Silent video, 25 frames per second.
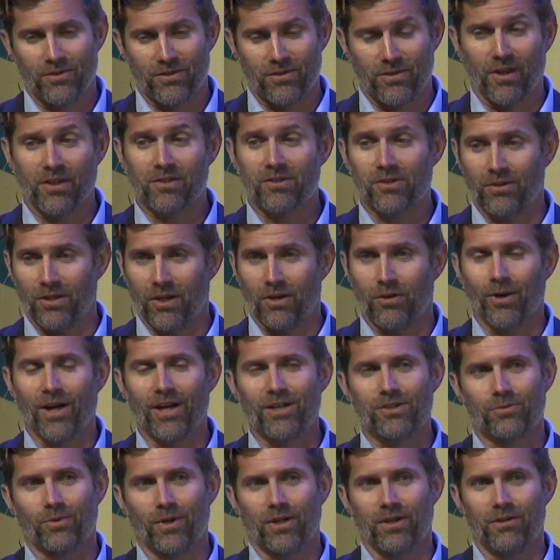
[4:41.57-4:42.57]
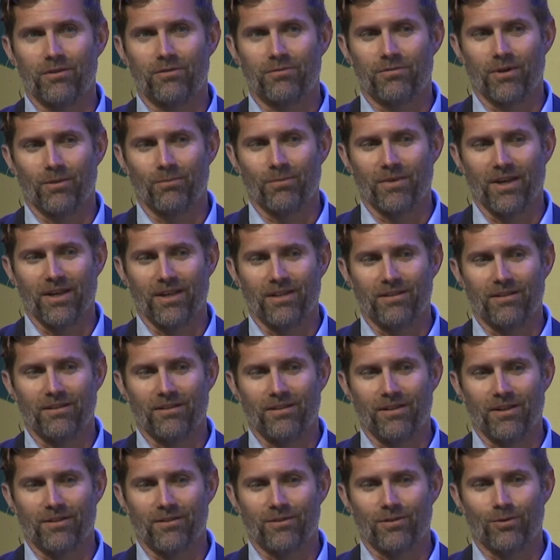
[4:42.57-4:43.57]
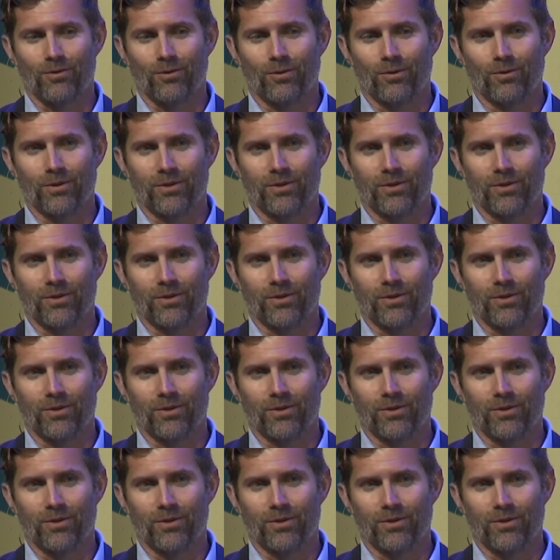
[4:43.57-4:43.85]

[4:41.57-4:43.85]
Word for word: has actually graduated from that school,